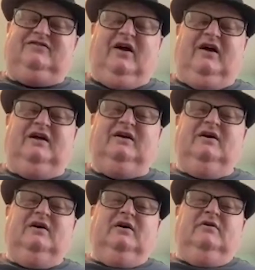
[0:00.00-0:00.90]
to say
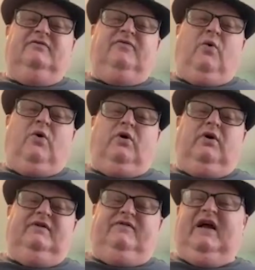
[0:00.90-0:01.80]

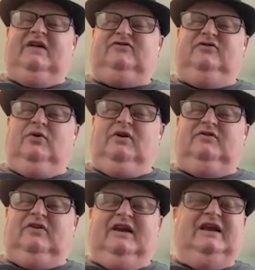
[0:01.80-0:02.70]
for advanced
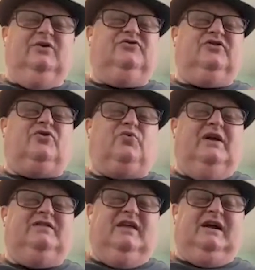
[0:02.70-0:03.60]
students. And here's the
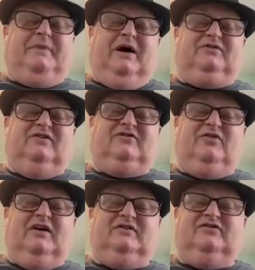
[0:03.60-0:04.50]
great thing about
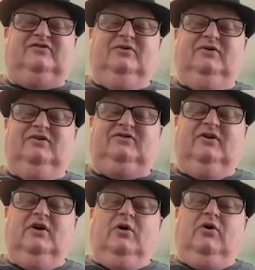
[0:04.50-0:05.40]
dyslexic
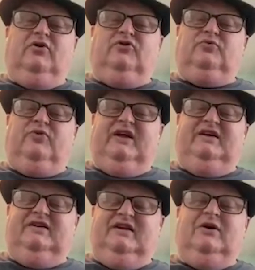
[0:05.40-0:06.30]
students or those with
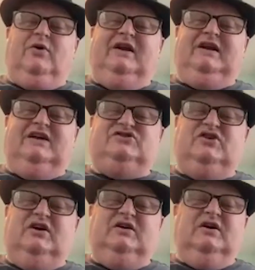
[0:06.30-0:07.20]
ADD or
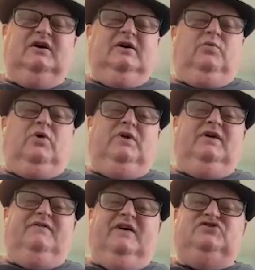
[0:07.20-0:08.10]
ADHD. When
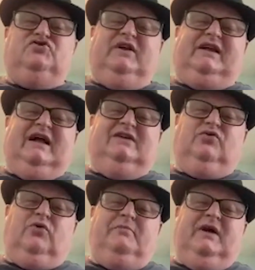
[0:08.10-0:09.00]
we eventually get
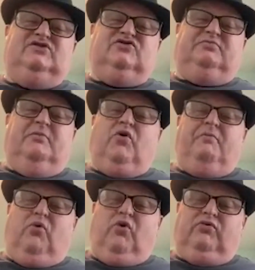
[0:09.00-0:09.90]
into our majors, but
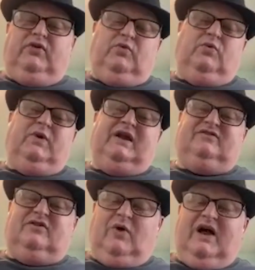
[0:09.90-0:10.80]
more importantly, when we
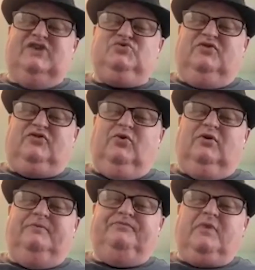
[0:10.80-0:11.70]
get to graduate
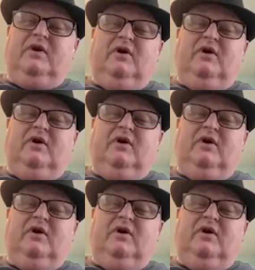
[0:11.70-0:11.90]
school,